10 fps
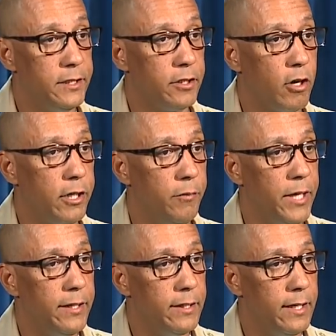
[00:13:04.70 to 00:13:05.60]
in an
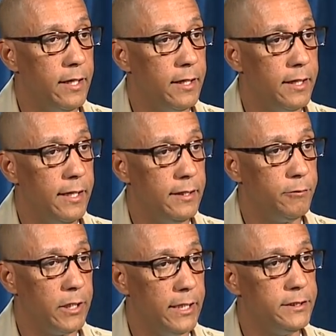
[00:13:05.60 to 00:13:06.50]
argument uh, in
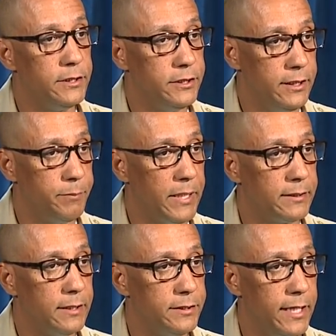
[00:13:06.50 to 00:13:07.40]
relationship, as
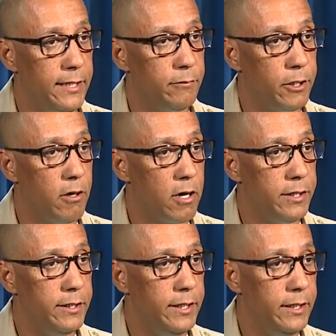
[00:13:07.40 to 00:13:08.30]
I stated,
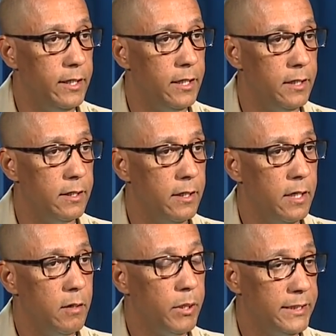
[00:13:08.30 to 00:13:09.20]
regarding the uh,
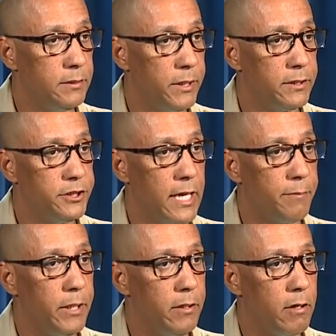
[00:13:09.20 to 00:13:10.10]
placement of
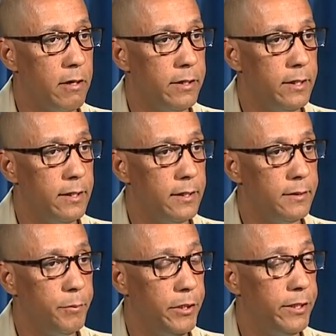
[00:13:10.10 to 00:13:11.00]
shopping cart. Uh, it
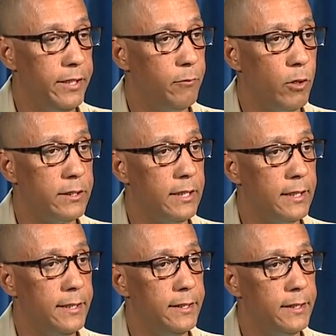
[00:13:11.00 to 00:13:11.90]
appeared he didn't want that
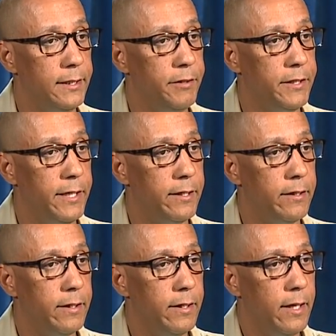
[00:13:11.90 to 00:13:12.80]
lady to leave it there.
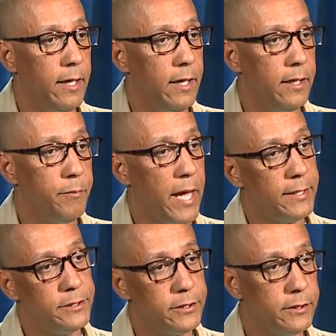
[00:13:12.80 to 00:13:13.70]
Uh, the
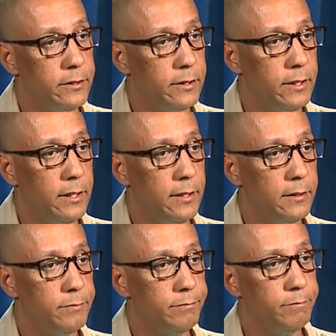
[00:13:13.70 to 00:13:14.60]
manager uh,
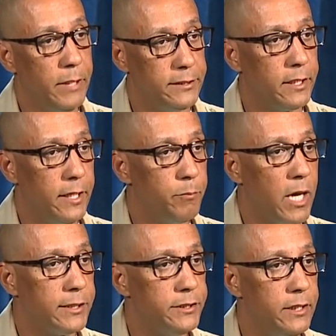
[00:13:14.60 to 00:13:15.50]
basically
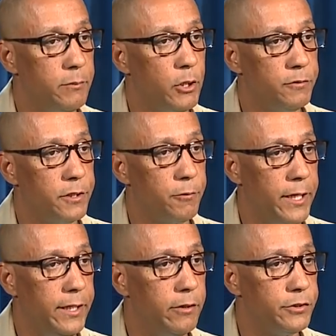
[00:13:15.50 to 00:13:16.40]
admonished him over the
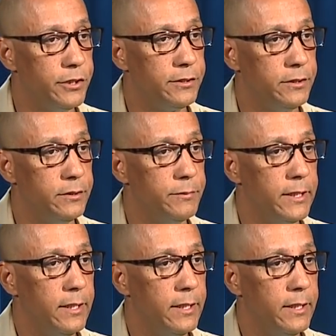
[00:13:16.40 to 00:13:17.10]
radio system.